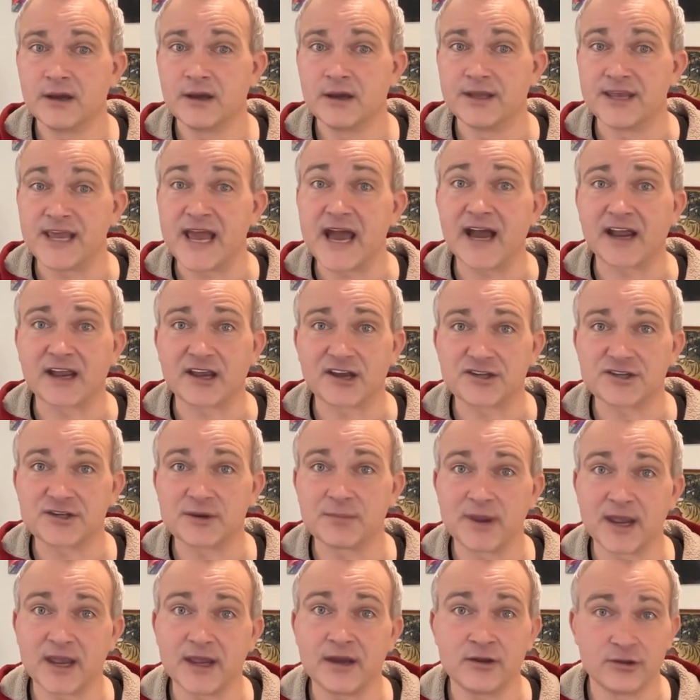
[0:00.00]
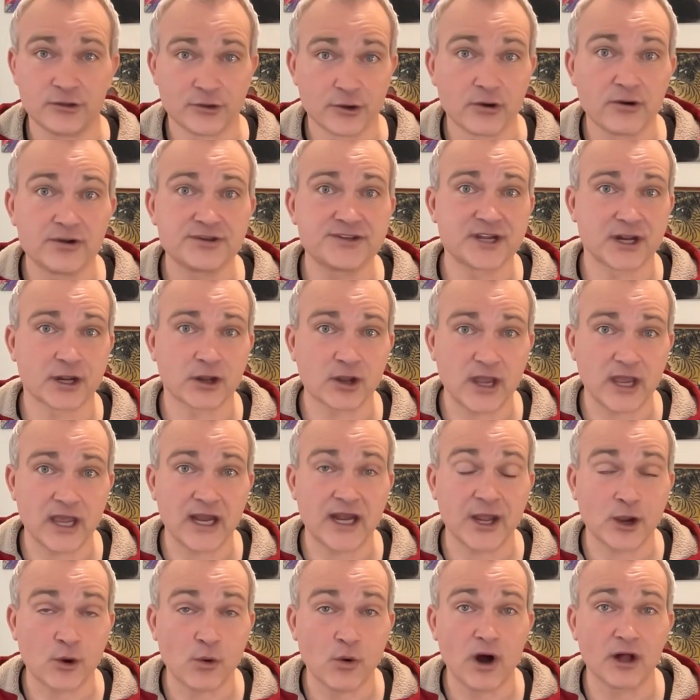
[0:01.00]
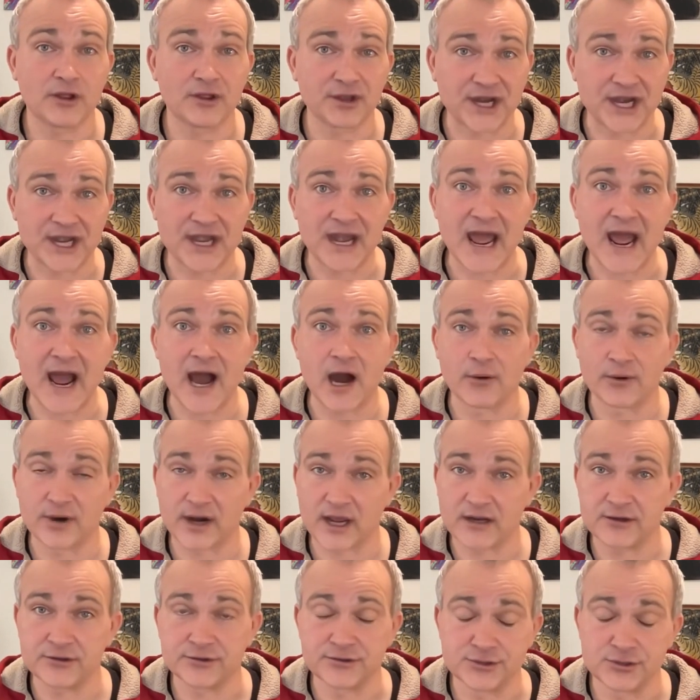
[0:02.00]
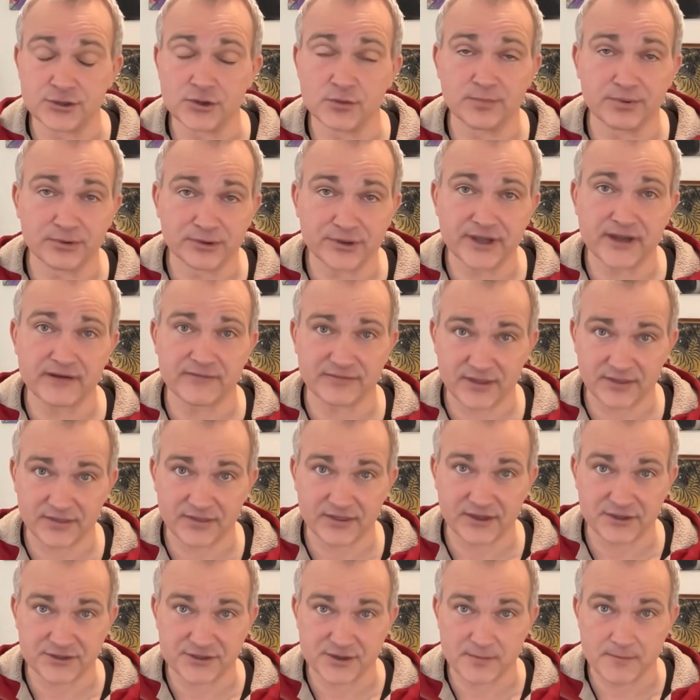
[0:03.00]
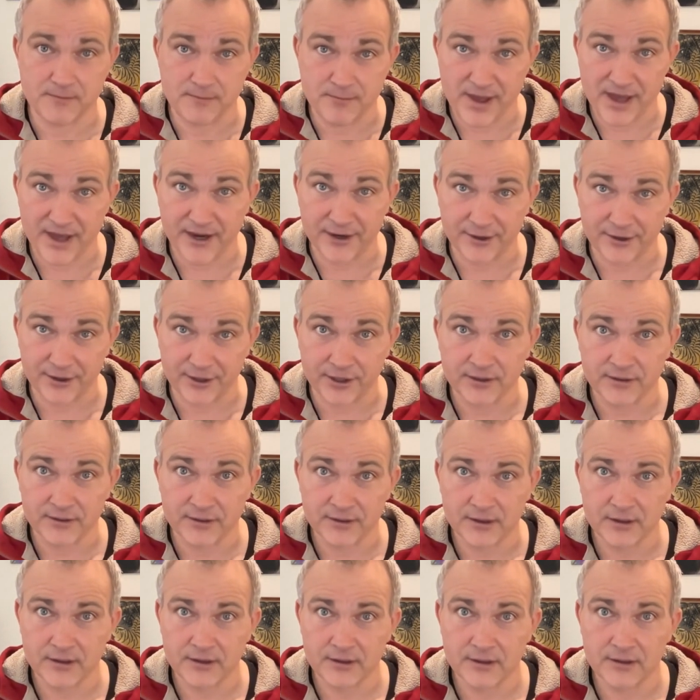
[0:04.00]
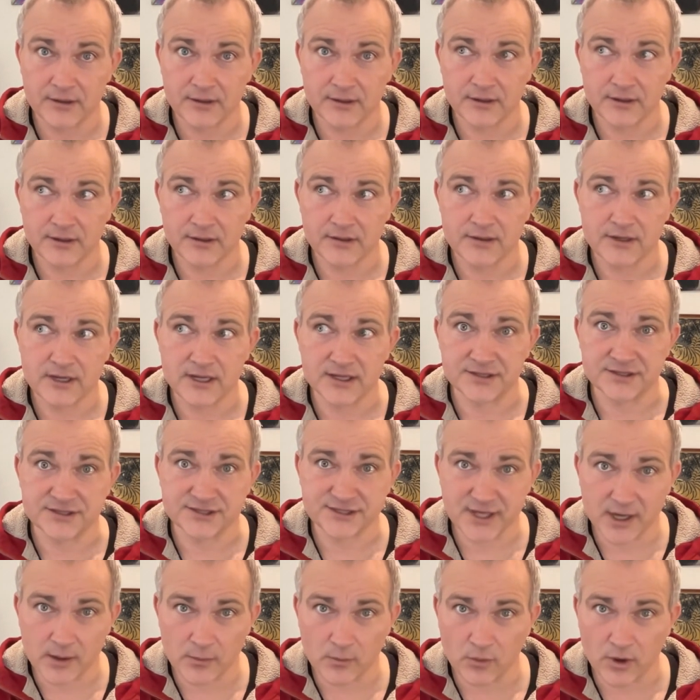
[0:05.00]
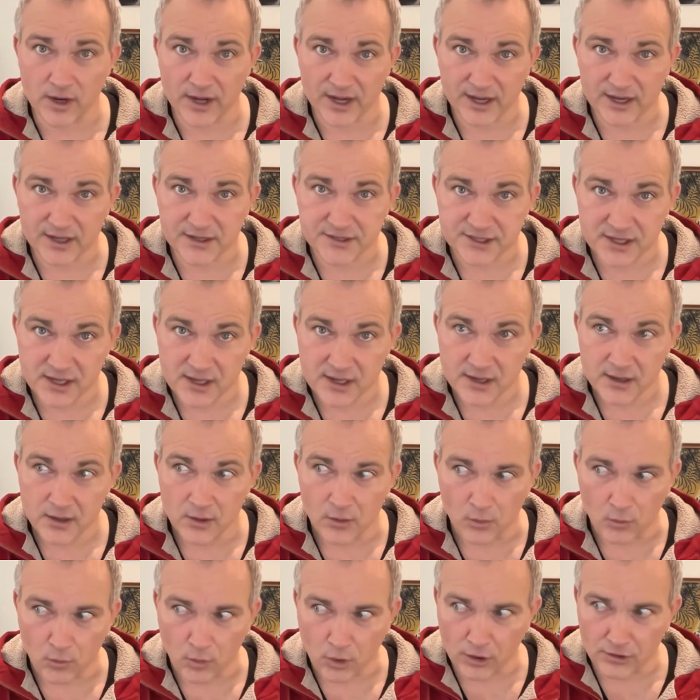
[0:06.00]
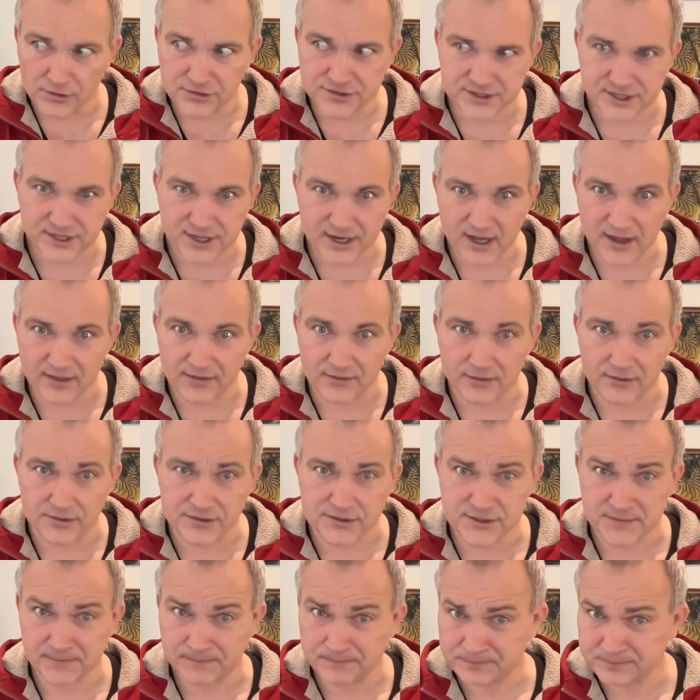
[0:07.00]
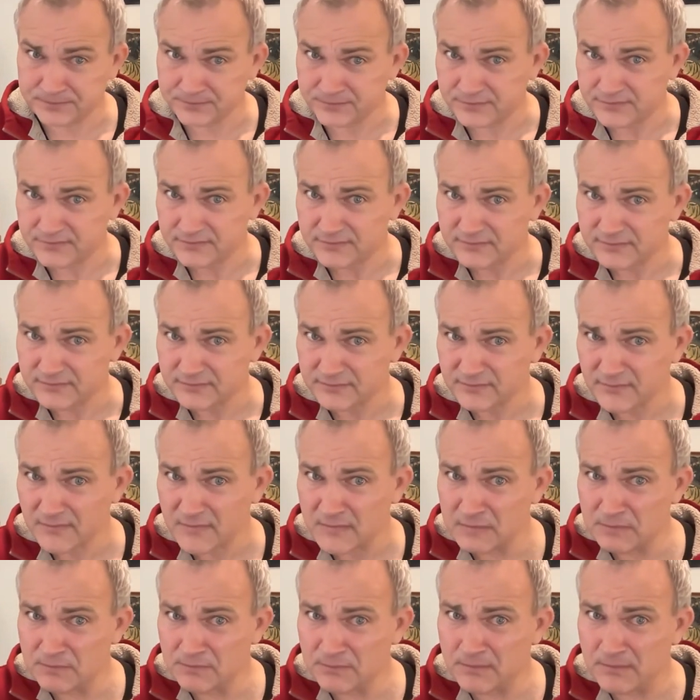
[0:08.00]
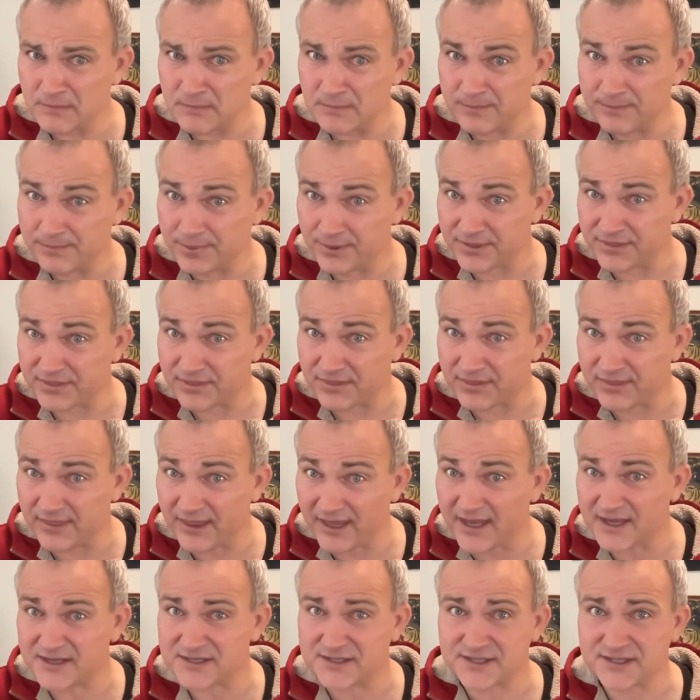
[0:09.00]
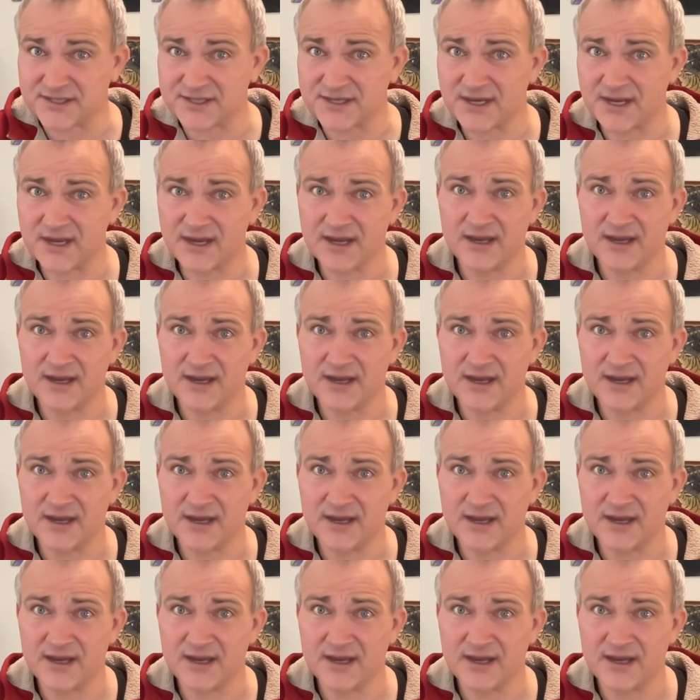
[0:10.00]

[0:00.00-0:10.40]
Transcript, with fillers: Yeah, because I mean, there is inequality now, and I do believe that things are better in some ways, worse than others. But this,